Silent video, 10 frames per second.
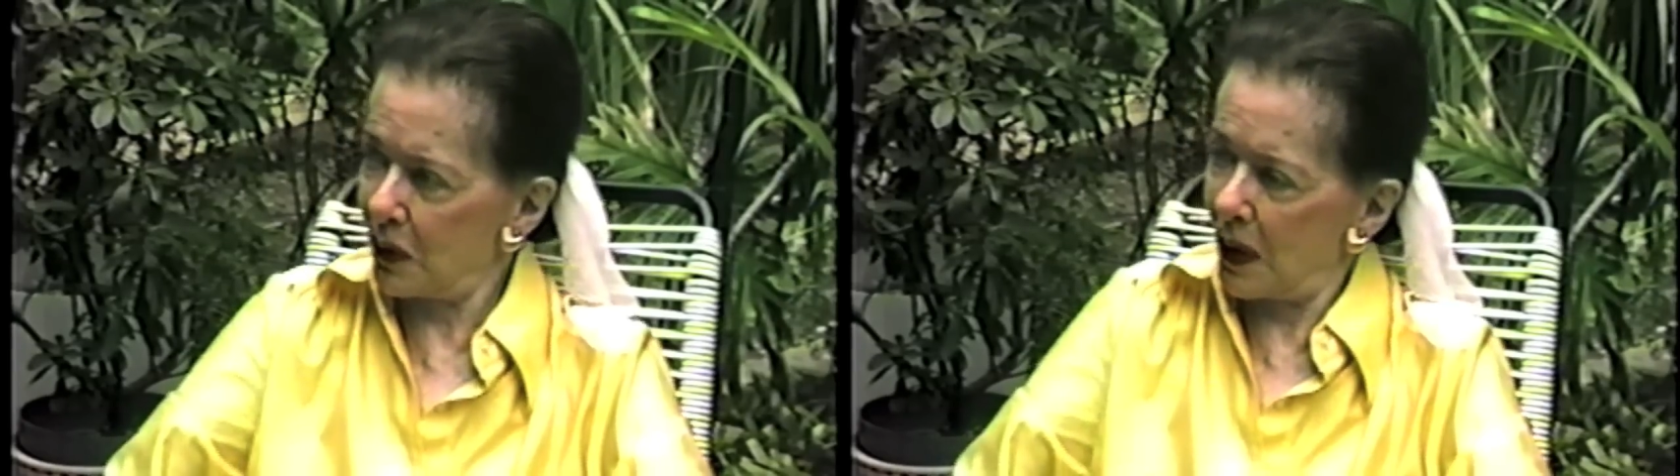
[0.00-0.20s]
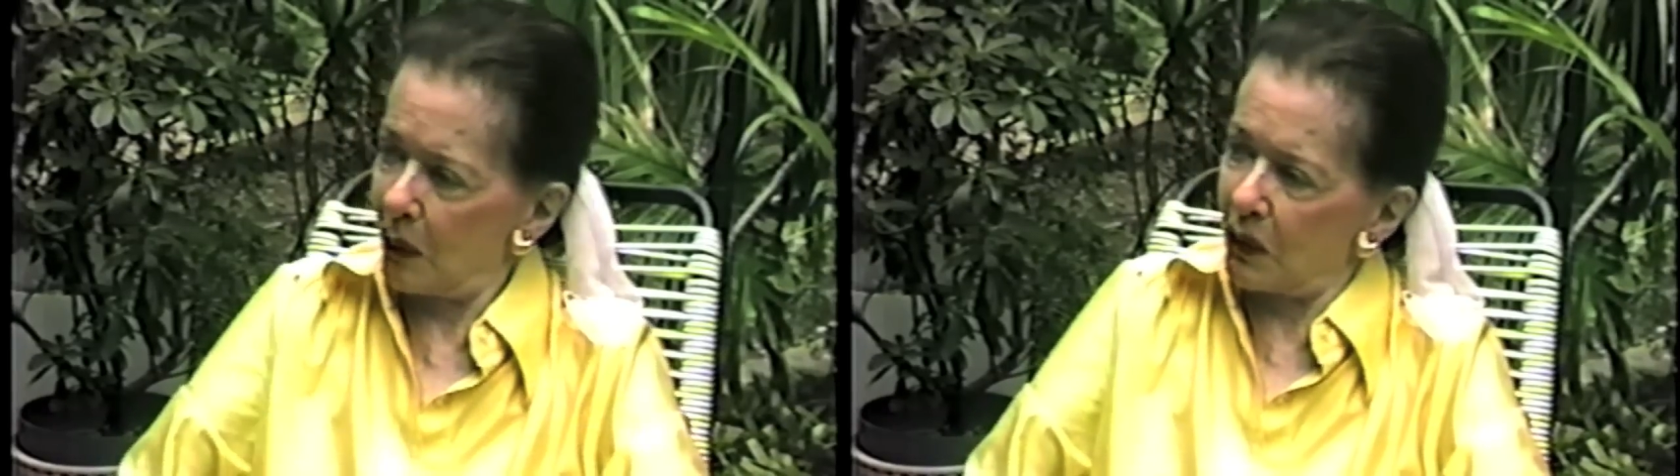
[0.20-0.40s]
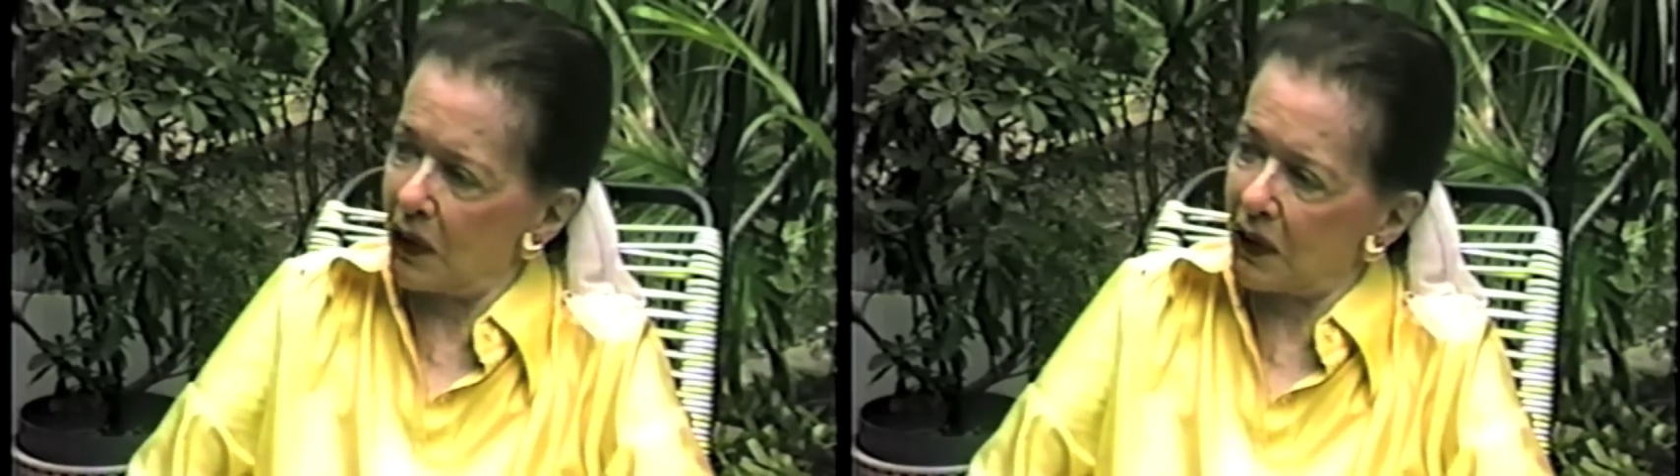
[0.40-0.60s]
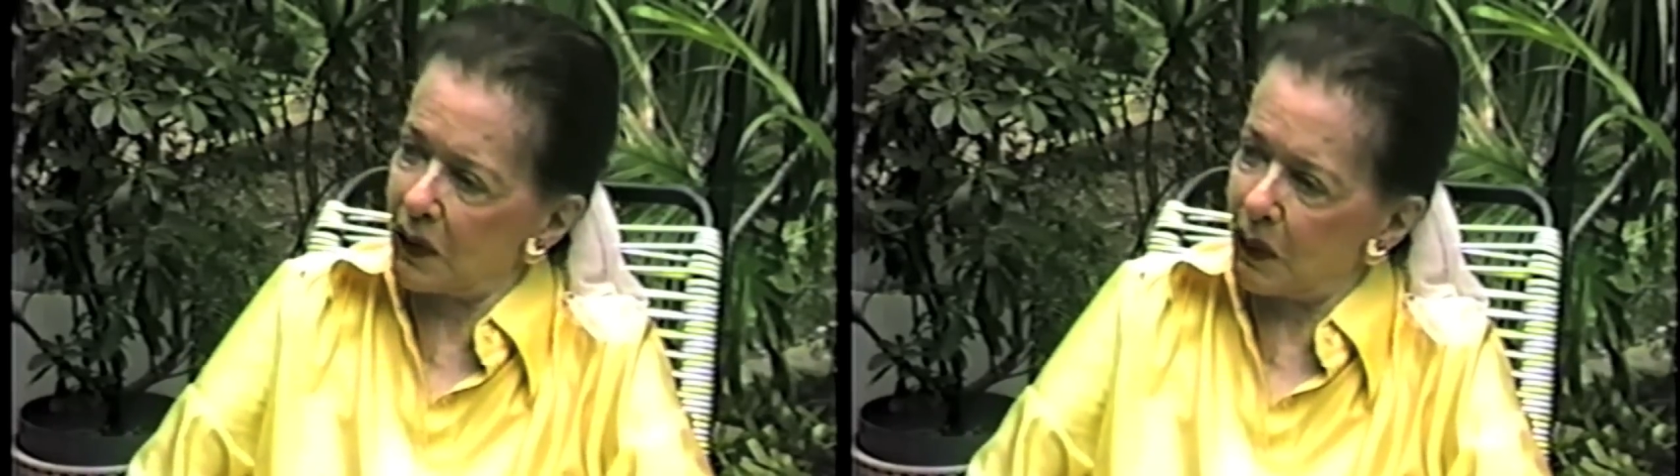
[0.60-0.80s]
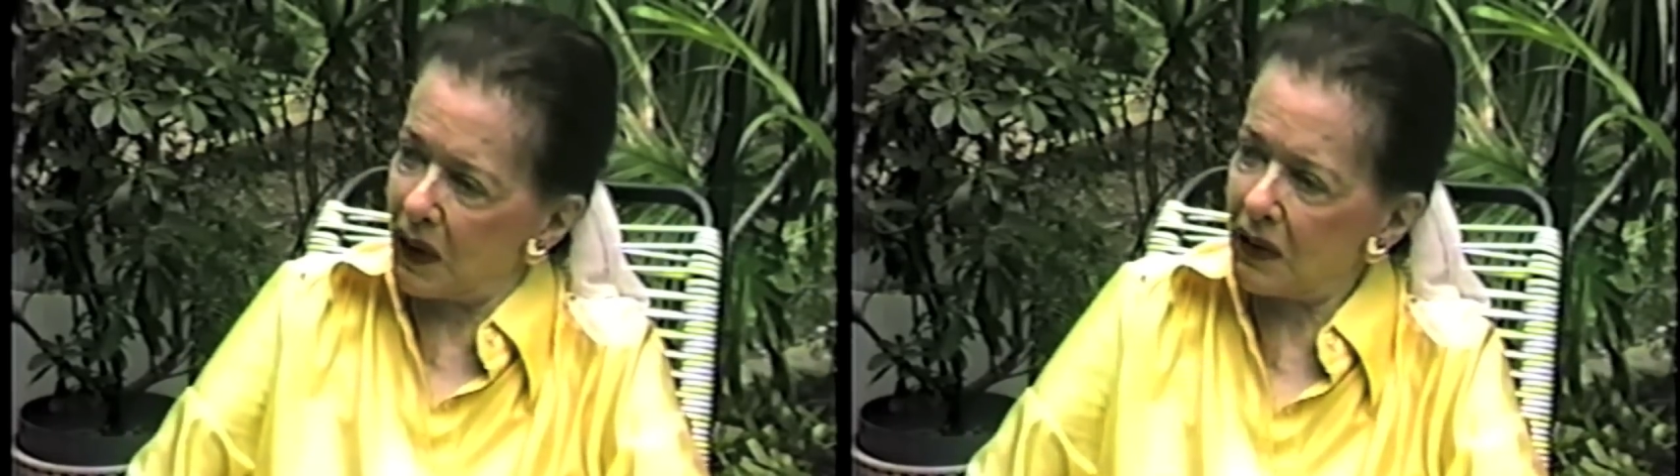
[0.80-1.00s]
and that with the
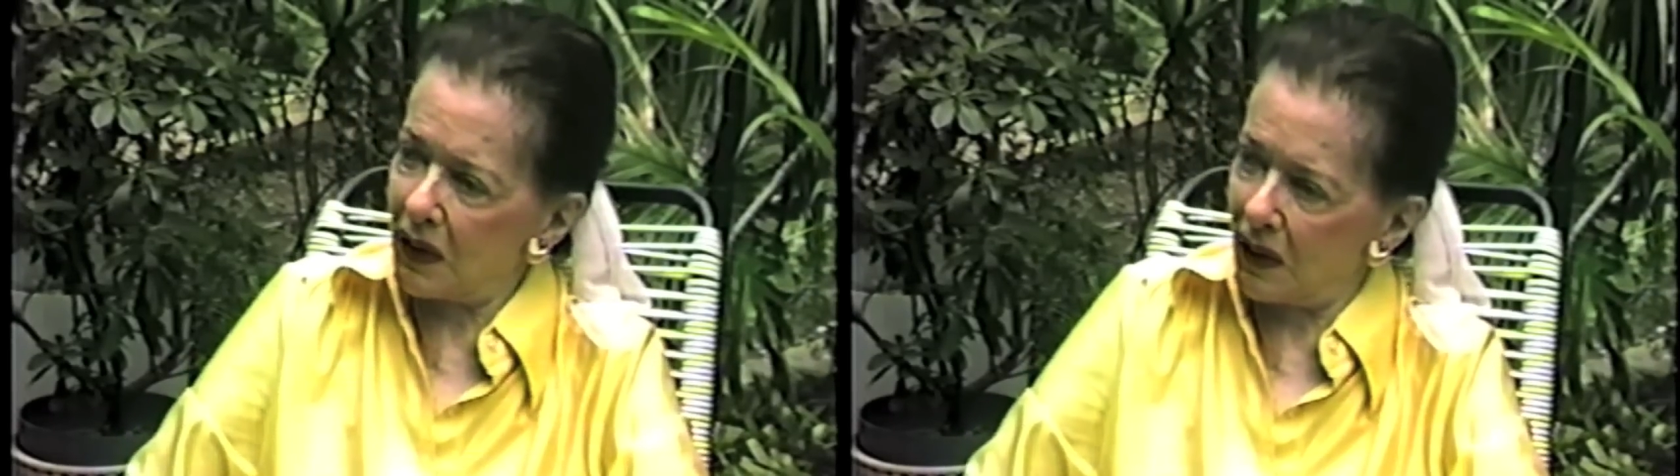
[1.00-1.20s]
expense,